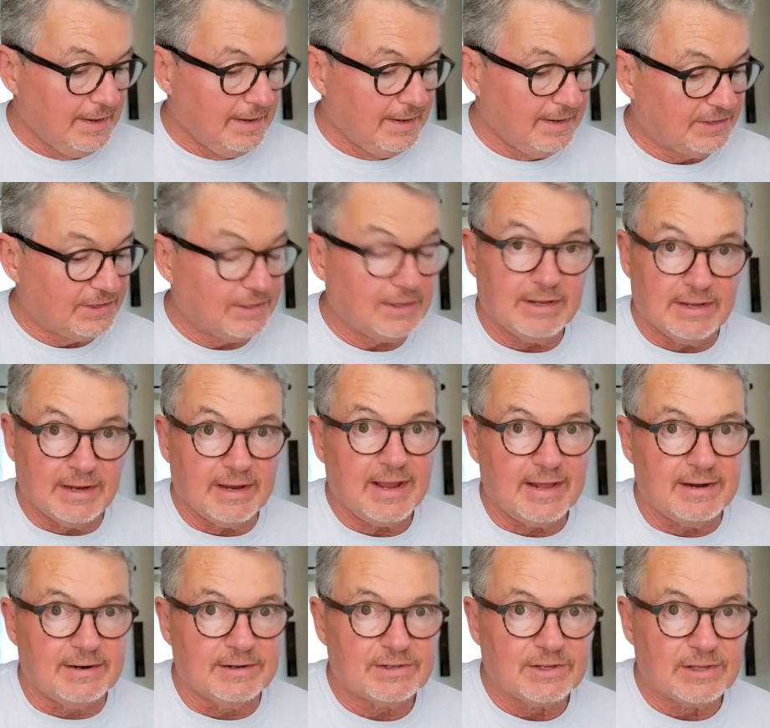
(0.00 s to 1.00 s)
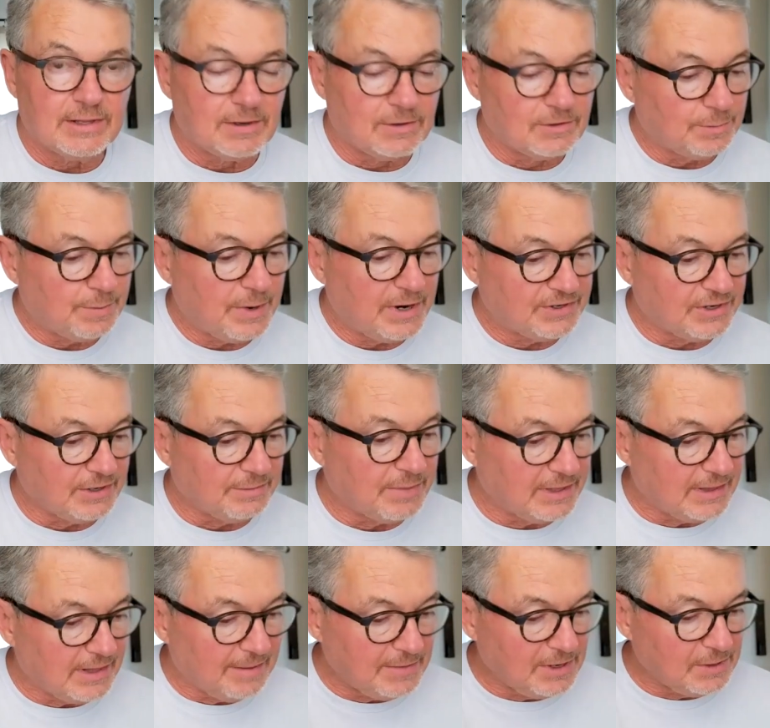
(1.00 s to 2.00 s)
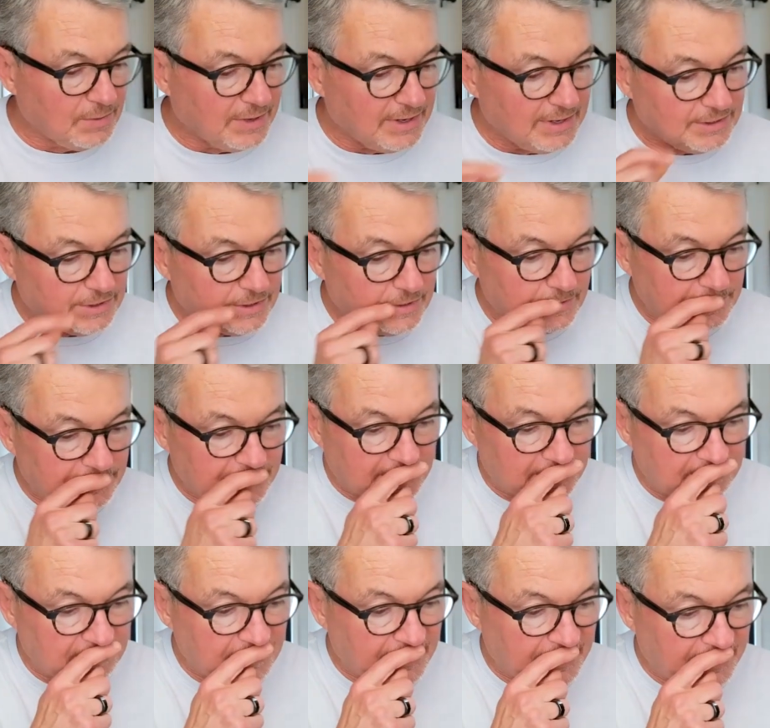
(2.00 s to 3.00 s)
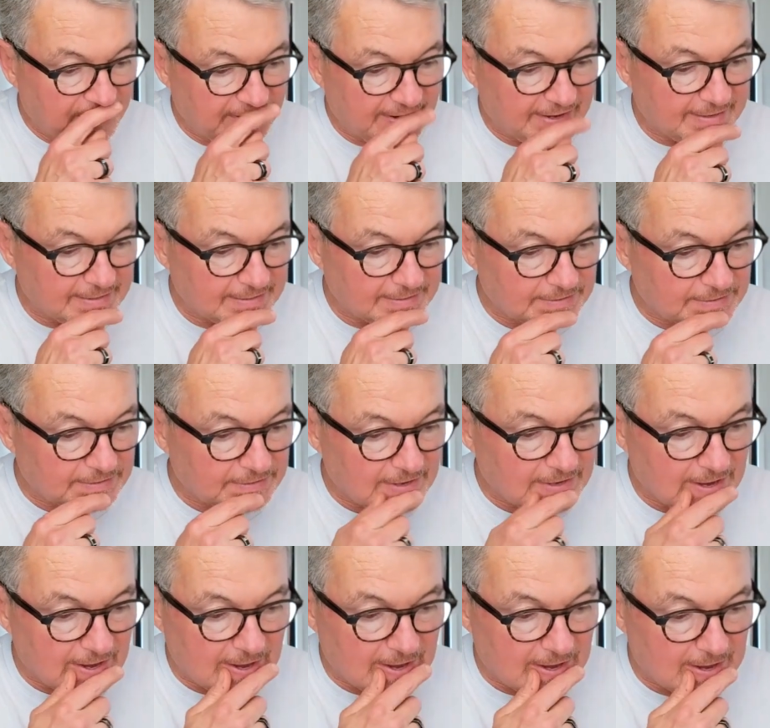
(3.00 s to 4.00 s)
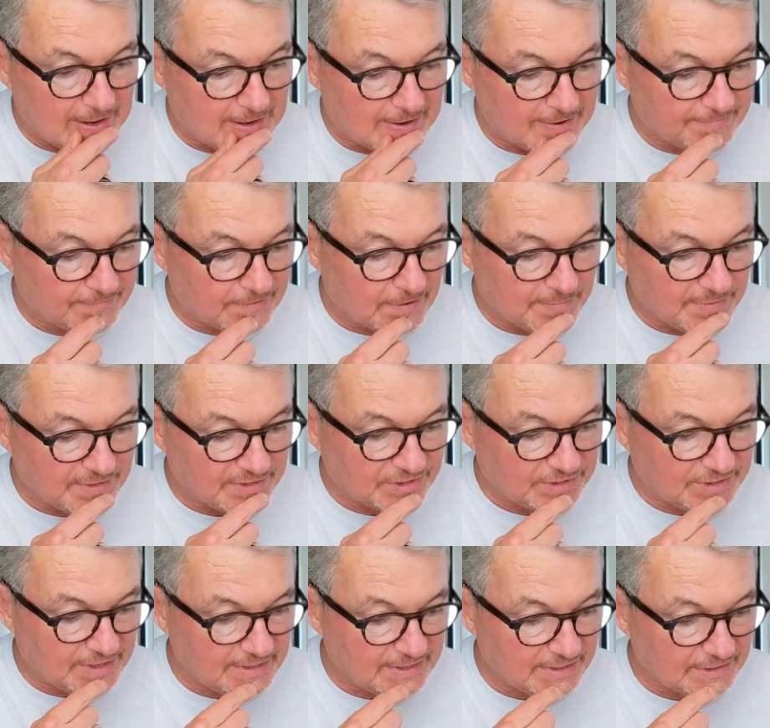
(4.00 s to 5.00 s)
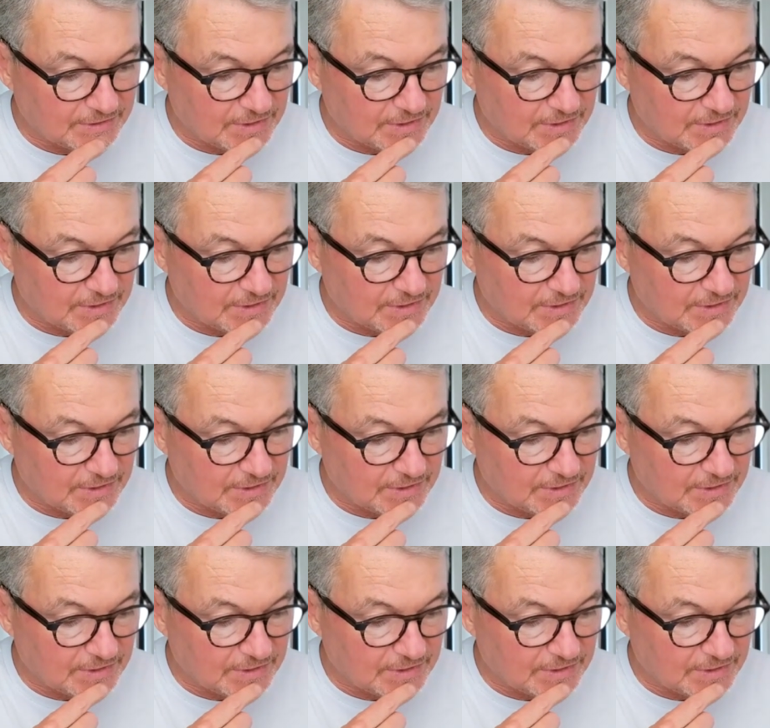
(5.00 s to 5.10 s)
It's a little depressing, but let me read to you some things from the study.